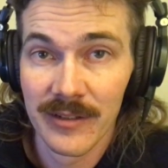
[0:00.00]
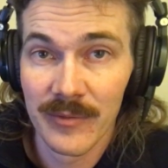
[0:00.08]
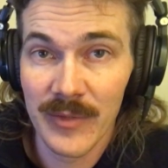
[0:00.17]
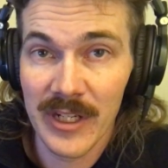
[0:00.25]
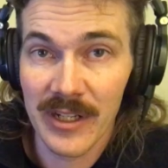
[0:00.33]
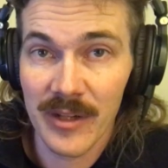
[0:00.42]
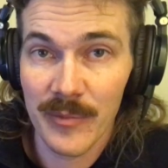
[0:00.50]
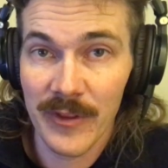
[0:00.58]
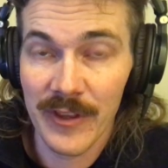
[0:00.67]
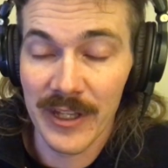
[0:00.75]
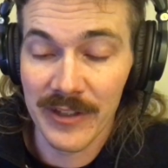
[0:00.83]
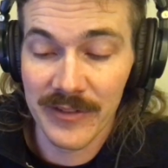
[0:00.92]
meeting up
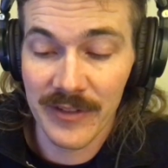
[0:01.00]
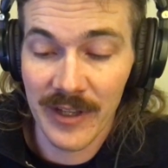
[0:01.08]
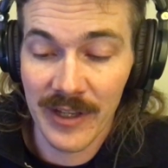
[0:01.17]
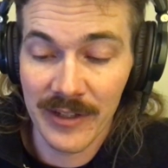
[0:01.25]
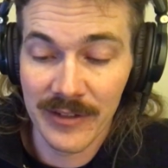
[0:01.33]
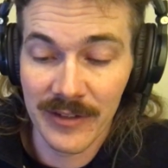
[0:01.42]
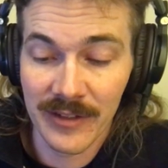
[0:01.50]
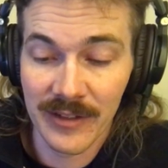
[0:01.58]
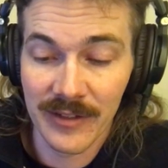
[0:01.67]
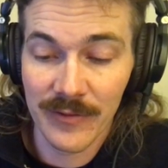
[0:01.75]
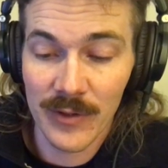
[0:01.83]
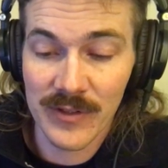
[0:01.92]
things and
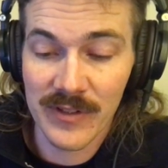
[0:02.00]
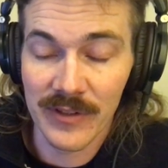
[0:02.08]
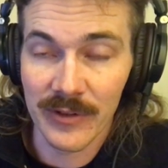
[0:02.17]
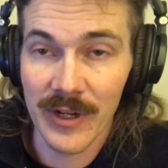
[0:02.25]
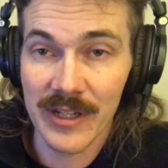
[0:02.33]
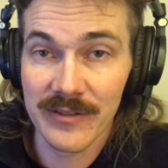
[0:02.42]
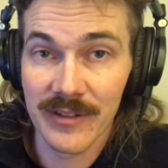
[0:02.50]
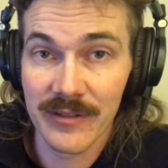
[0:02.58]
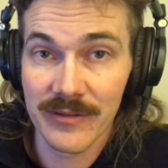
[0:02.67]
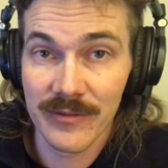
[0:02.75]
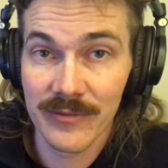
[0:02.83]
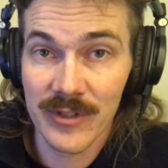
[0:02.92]
focus on the
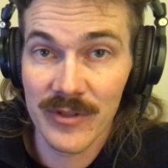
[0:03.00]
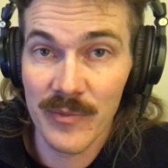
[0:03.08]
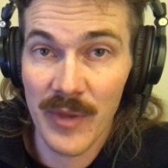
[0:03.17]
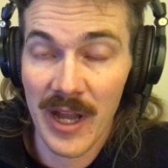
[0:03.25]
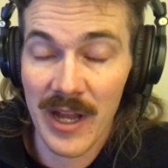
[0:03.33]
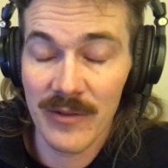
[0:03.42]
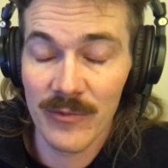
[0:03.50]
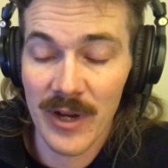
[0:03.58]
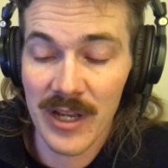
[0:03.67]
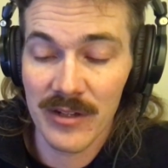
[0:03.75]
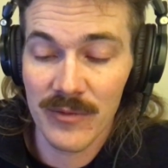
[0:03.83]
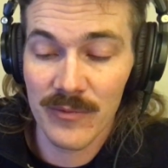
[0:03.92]
Craigslist. Just buy
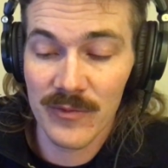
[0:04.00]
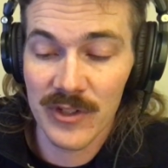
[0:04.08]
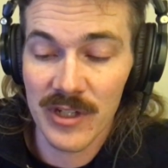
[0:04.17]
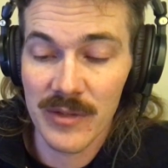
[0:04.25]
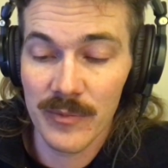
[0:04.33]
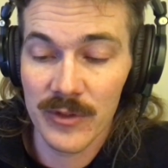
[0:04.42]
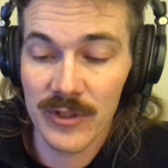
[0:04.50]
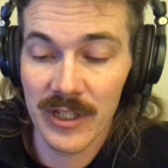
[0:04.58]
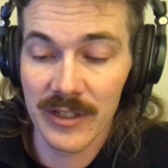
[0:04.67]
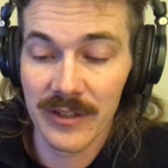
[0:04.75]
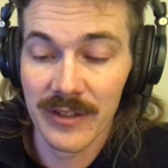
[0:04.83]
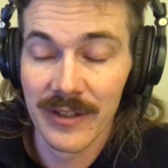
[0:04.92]
random cheap
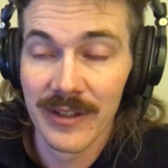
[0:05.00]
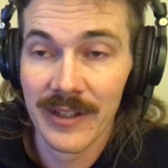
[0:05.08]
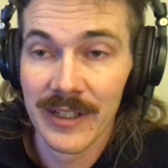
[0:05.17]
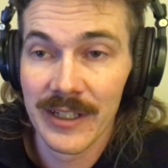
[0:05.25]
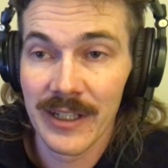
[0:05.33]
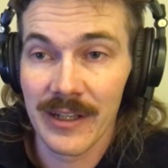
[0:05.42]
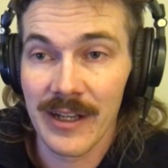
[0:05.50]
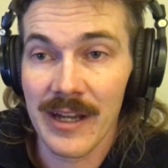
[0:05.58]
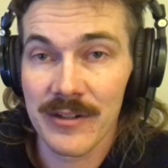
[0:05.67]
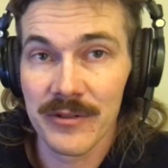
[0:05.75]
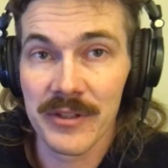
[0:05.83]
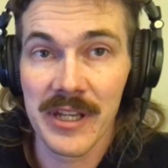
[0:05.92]
shit and
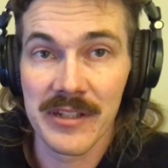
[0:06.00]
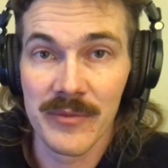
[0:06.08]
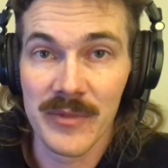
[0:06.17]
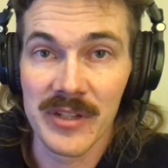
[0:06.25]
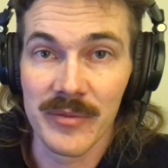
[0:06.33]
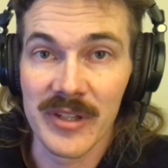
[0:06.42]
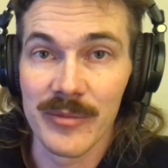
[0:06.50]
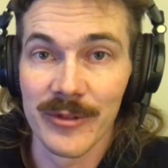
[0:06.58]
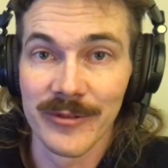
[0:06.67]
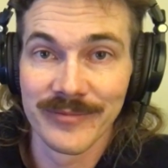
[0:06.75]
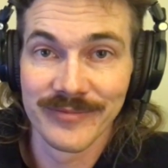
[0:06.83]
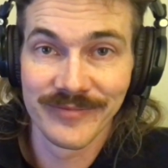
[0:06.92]
actually get to meet people.
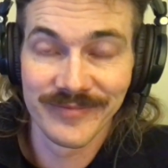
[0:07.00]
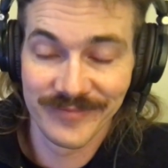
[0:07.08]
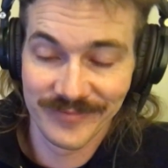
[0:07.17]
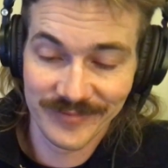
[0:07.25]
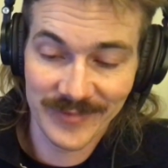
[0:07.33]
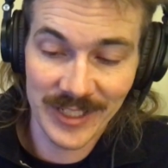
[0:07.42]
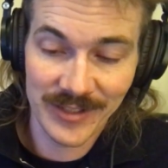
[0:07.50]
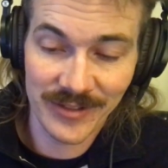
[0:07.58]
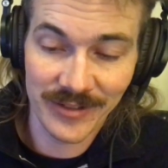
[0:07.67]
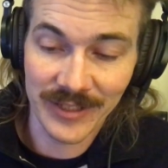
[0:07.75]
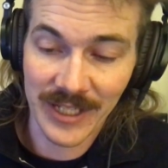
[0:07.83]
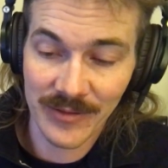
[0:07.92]

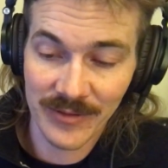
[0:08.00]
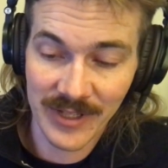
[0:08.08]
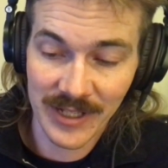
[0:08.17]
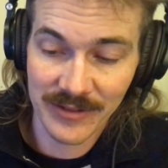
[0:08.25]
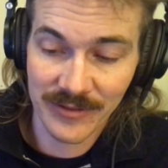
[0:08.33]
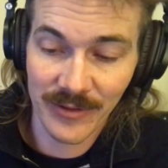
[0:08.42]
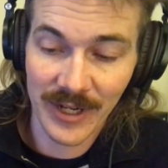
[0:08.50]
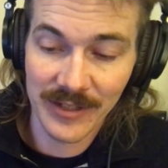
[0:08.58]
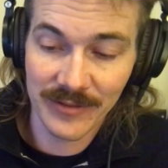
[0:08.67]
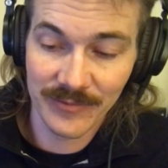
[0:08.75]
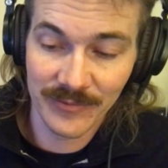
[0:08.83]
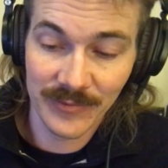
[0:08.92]
So that's great.
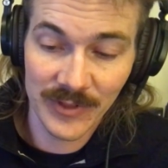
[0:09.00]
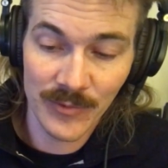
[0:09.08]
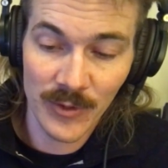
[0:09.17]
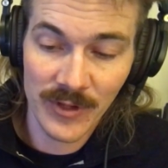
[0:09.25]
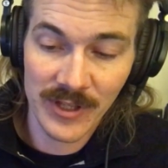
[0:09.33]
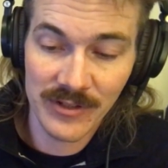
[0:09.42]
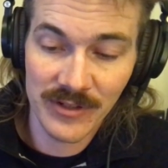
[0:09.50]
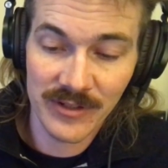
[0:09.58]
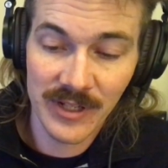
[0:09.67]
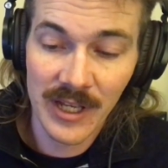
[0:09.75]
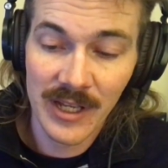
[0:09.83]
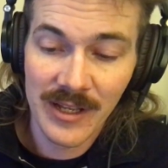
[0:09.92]
It's more than just.
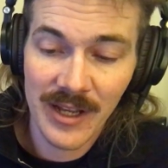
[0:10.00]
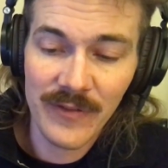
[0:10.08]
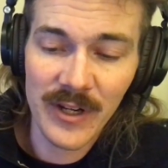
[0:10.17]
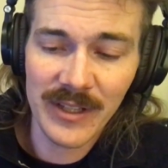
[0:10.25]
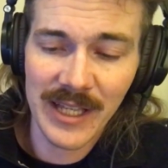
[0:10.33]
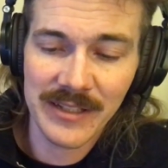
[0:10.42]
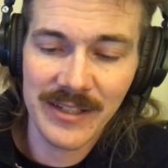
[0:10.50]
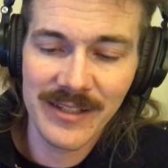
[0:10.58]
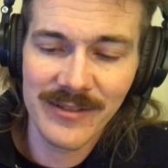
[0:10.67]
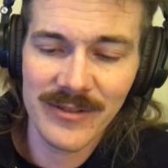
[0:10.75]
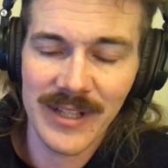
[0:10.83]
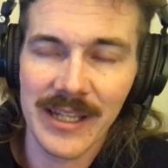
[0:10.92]
I figured like
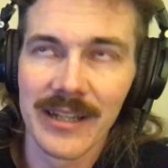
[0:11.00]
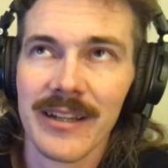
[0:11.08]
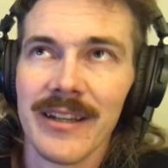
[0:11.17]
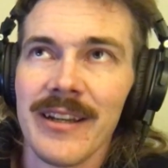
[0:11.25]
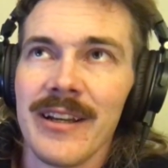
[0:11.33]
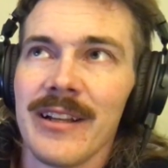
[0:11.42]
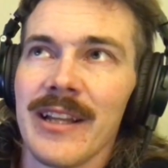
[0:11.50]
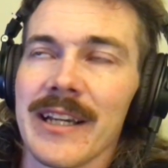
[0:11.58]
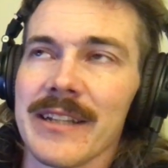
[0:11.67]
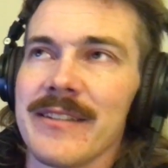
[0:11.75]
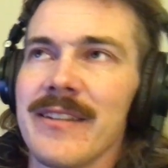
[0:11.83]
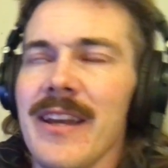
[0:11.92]
Tinder's like
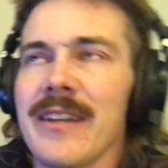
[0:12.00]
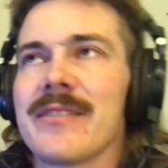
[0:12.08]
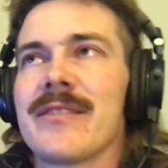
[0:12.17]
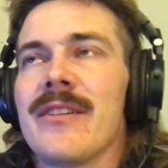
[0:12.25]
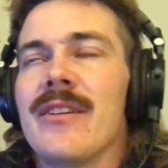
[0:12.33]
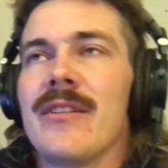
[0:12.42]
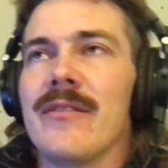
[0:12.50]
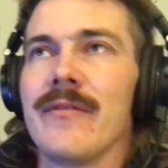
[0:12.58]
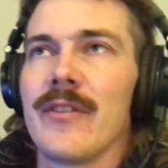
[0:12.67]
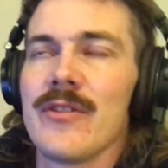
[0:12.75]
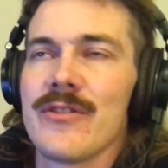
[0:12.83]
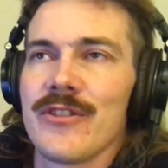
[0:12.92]
a text
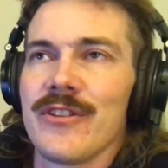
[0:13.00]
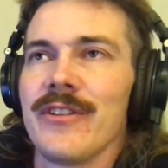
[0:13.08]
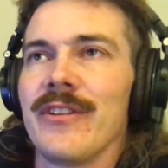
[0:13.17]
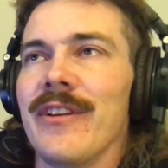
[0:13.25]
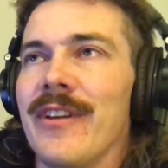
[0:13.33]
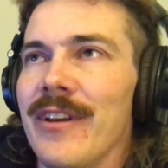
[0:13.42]
version